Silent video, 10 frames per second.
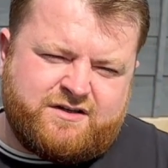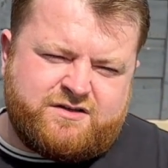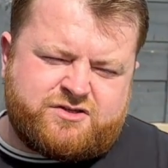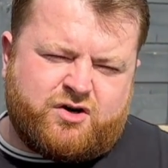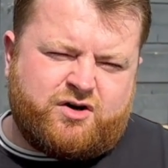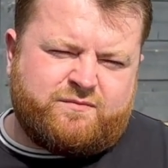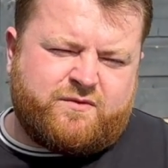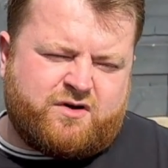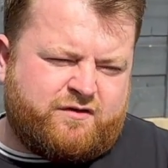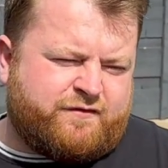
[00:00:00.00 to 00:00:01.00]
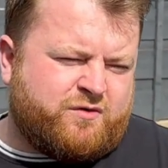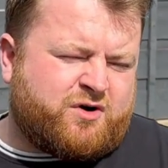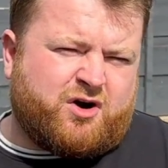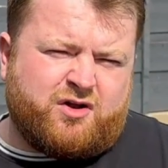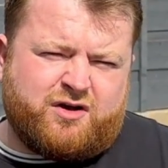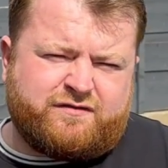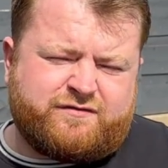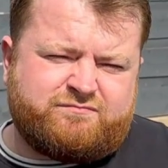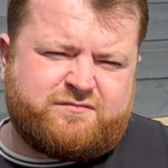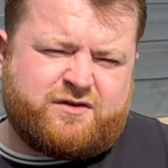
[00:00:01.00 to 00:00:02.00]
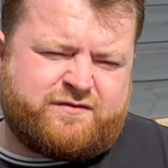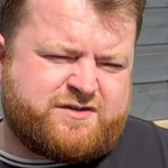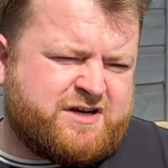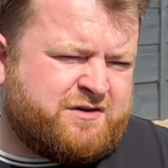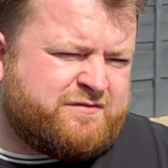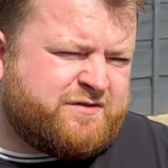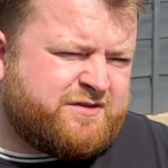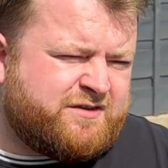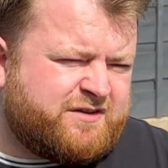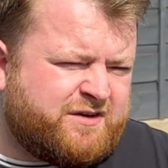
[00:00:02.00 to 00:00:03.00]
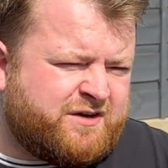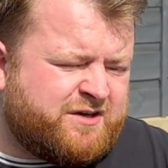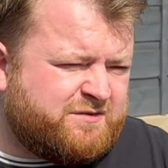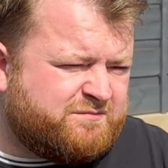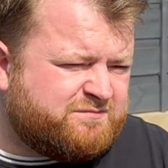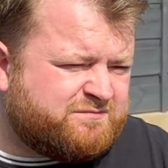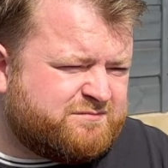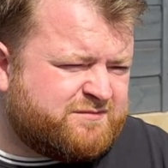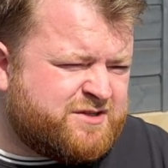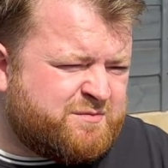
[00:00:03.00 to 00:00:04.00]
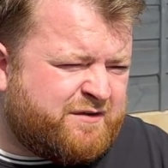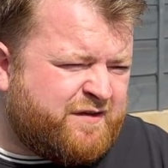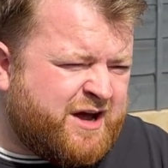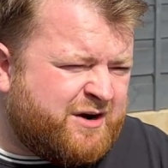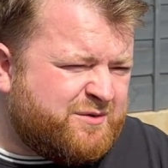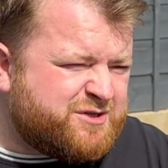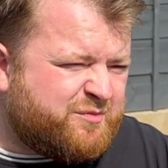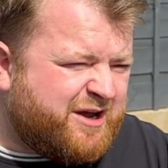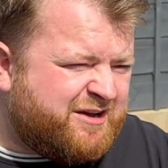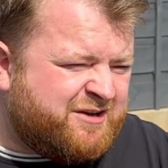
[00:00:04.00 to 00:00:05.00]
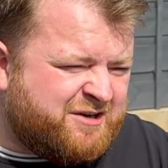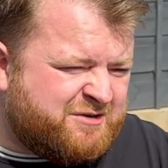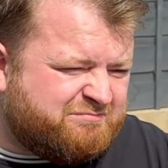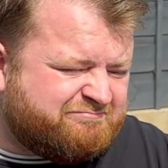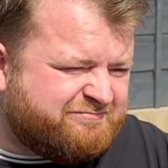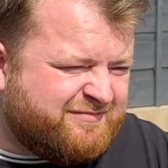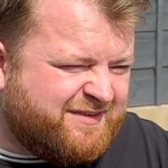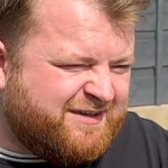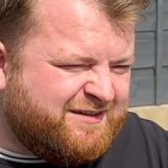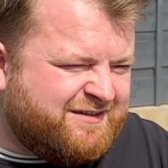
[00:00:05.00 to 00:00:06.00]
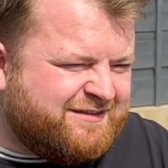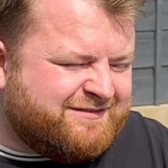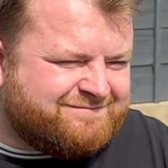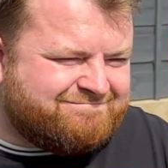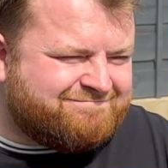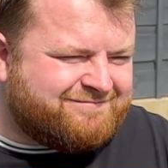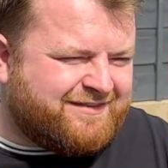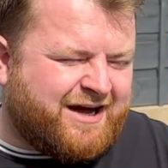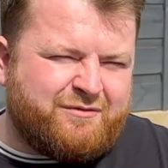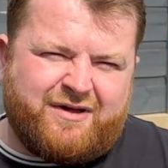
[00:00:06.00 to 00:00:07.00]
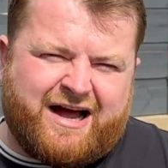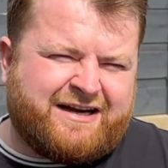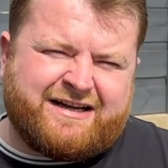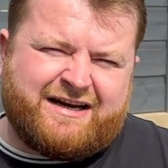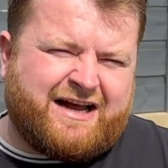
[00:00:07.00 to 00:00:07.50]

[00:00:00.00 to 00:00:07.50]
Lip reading: So got the phone call off yourself, and to be fair, I was a bit. You didn't think it was going to work?